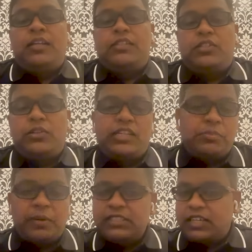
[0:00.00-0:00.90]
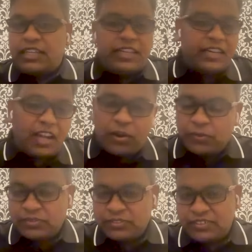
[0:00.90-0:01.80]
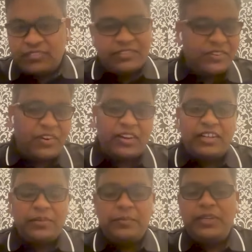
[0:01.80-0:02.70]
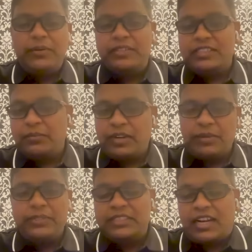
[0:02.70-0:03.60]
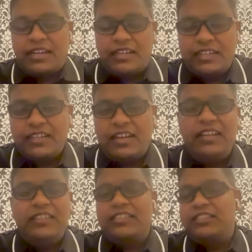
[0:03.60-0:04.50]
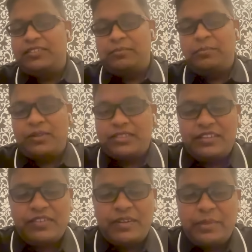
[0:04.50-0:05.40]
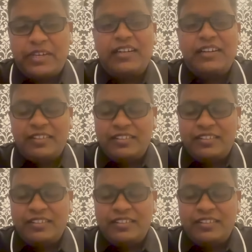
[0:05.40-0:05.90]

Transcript: So that's my journey and how got into Bullieverse and why we started it. I'll just pause there for a minute.